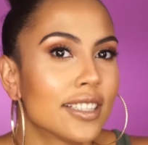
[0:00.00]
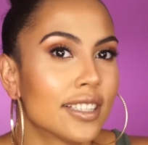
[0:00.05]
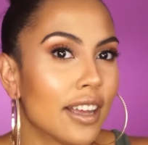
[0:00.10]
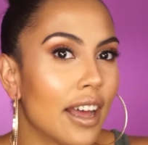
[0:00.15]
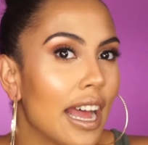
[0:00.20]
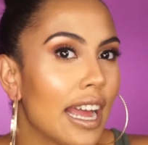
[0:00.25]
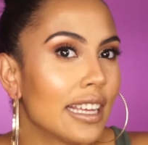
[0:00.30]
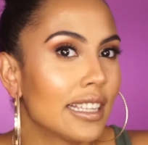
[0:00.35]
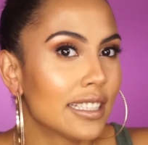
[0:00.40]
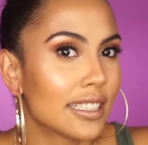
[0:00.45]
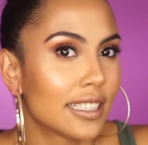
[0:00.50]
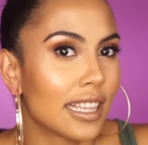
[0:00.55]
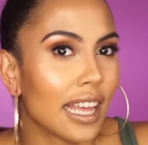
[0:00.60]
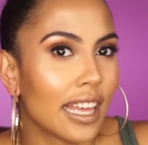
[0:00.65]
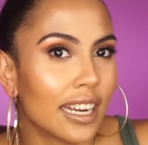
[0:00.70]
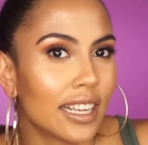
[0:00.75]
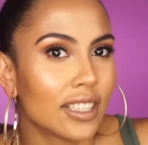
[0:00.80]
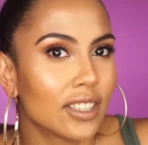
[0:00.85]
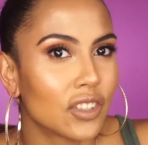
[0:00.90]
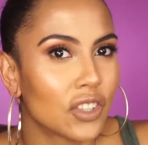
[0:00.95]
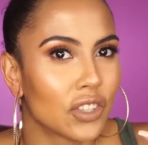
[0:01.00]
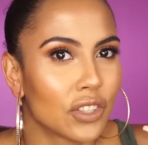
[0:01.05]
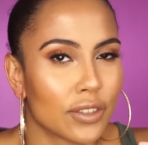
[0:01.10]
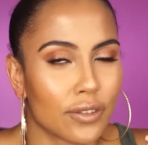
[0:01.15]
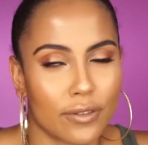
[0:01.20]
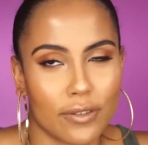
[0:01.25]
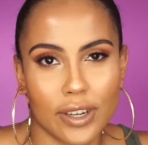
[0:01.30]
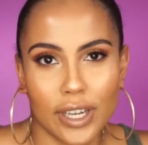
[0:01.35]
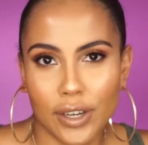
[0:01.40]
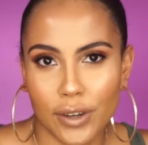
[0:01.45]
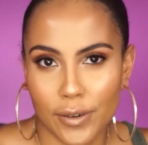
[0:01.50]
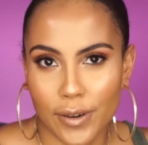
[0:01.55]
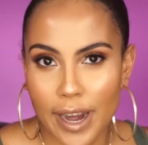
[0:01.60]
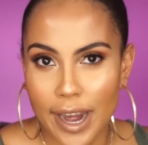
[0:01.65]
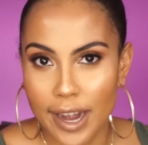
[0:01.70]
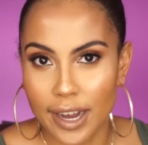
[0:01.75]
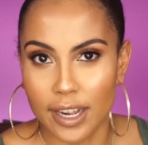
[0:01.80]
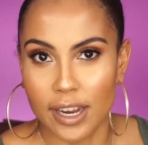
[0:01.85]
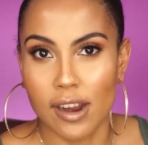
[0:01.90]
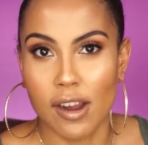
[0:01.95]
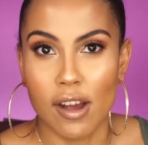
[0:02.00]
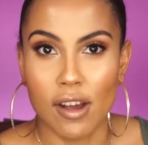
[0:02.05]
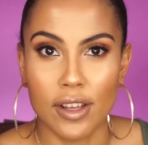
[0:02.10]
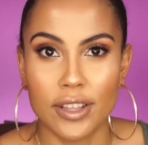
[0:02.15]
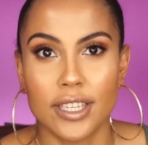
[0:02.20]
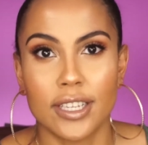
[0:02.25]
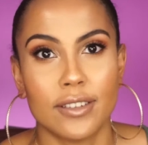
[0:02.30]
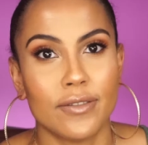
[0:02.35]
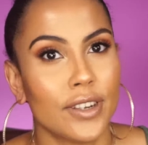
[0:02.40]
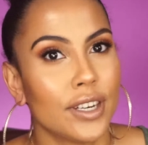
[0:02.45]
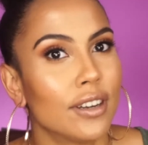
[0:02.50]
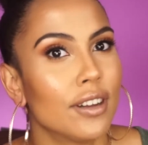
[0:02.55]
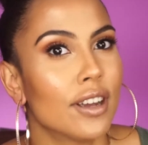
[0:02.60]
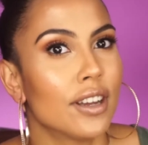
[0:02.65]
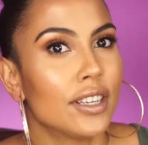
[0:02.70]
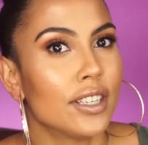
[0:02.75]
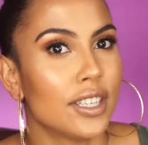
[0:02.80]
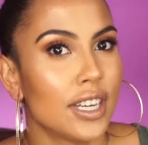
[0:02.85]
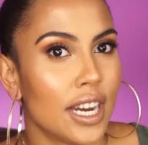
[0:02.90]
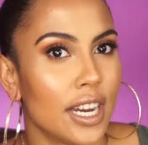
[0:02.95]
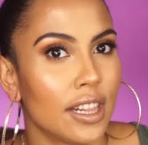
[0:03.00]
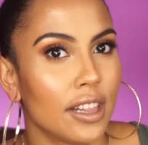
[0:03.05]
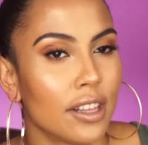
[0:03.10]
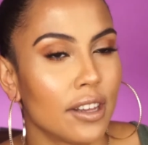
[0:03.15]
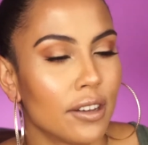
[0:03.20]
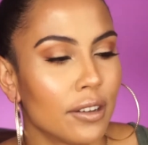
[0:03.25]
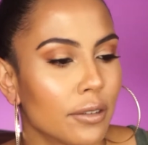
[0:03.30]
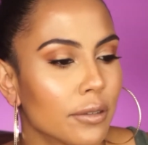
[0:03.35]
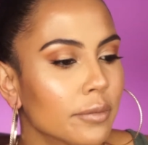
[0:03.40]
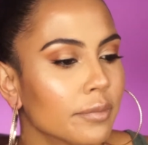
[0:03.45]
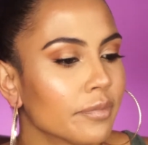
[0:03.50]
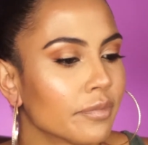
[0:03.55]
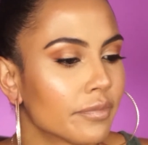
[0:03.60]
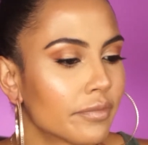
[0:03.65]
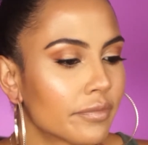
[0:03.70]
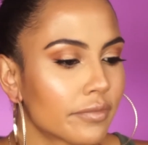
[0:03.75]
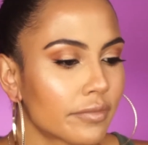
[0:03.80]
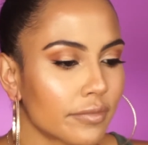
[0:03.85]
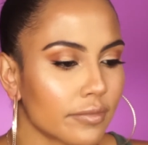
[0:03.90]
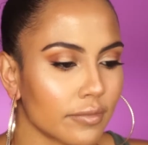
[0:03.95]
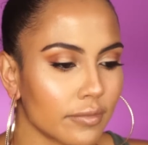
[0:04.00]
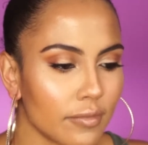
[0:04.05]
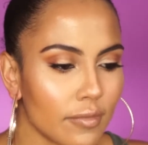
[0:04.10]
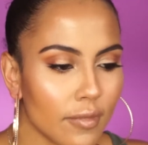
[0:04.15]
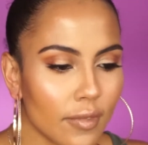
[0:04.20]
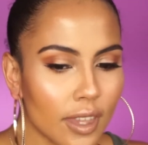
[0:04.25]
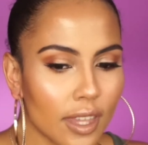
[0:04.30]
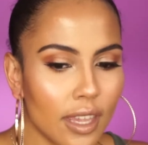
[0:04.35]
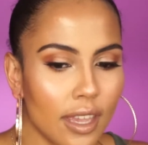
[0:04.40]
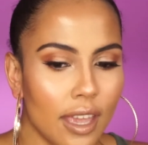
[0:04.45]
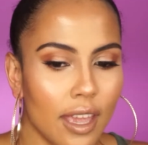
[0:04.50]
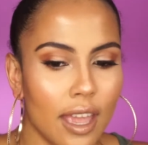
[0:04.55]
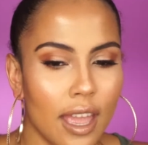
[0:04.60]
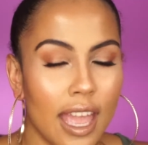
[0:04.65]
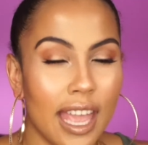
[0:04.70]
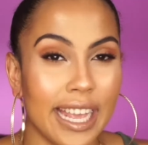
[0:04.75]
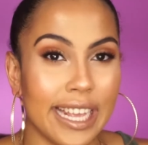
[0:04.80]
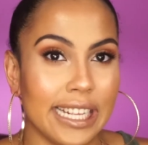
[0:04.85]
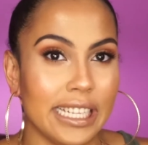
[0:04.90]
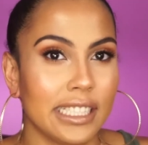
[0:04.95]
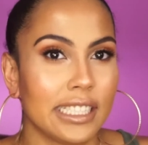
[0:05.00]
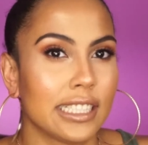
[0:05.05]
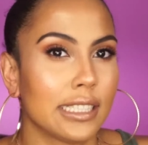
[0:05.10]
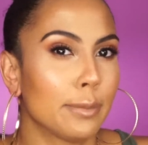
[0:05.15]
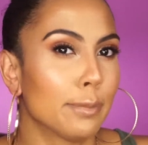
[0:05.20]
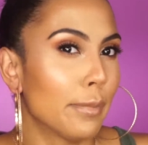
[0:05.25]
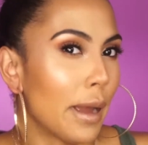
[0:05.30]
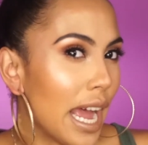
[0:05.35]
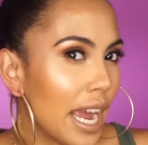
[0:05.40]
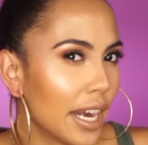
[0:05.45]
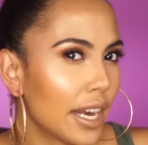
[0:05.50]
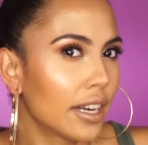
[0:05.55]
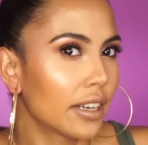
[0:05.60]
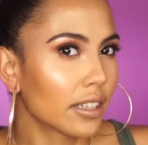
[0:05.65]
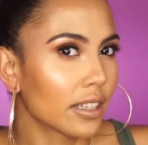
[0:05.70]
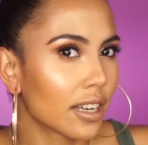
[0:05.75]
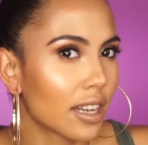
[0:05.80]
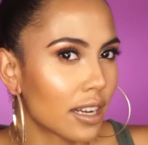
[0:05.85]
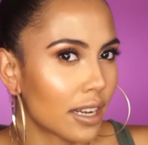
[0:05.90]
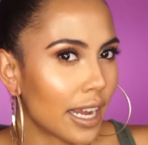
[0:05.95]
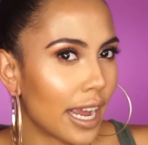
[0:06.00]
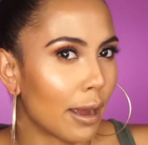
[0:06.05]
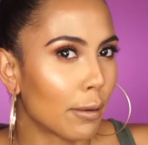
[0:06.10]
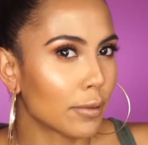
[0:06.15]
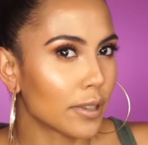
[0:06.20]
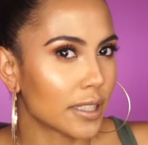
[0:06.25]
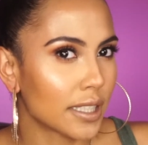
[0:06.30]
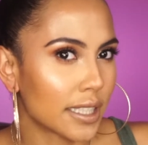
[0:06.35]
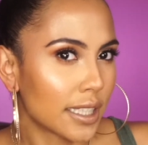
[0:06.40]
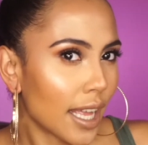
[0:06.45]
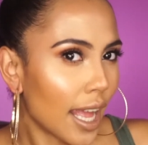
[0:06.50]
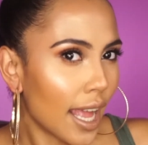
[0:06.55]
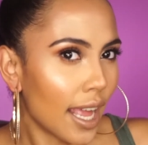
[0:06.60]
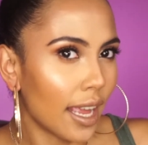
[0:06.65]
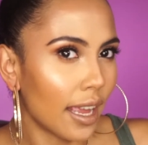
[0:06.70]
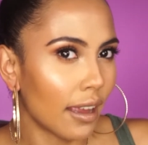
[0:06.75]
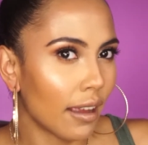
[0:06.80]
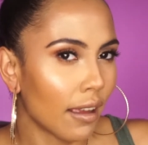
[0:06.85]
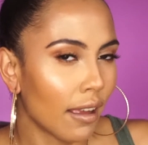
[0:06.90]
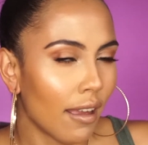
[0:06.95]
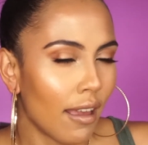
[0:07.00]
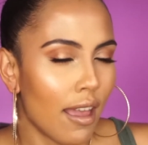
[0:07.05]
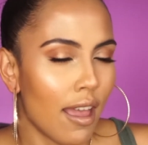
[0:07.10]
So I decided to recreate and call this video a Jlo Inspired look, I would say.